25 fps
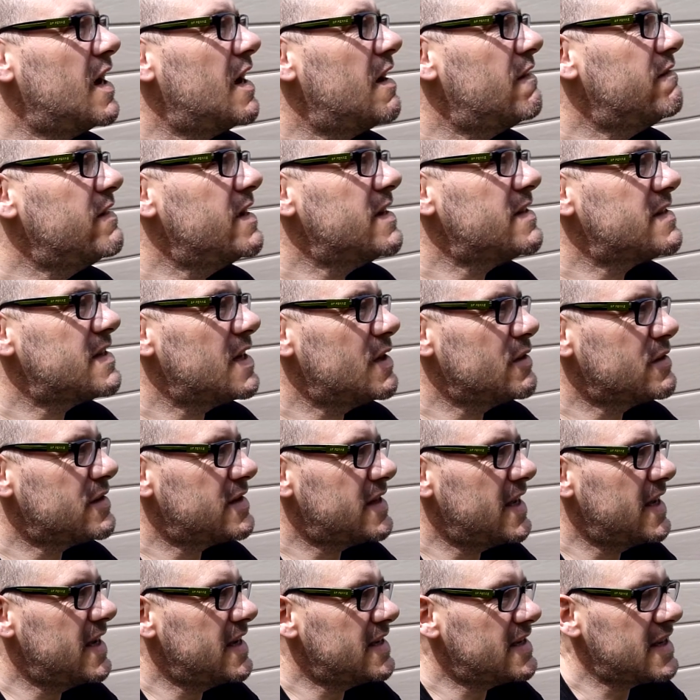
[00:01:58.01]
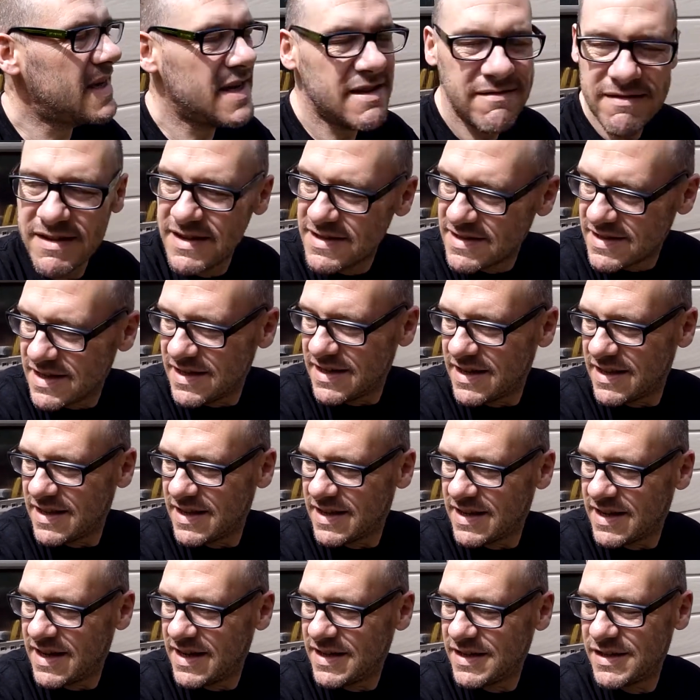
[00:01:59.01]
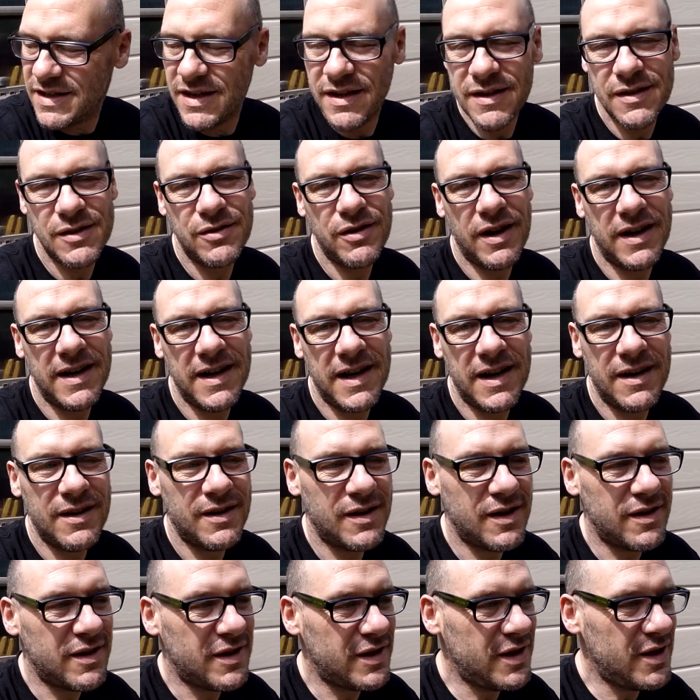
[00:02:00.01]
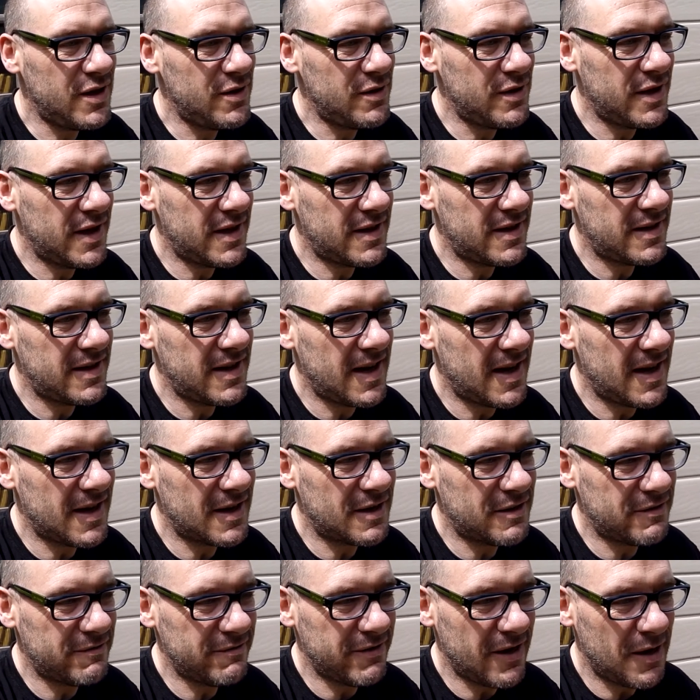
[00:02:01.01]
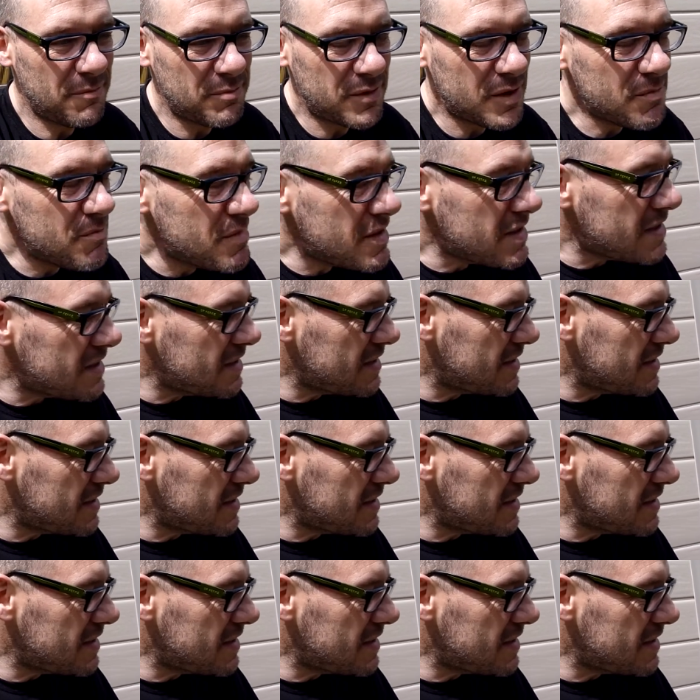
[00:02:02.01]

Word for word: I raced downstairs, he raced into the kitchen and tried to get under the unit. I grabbed him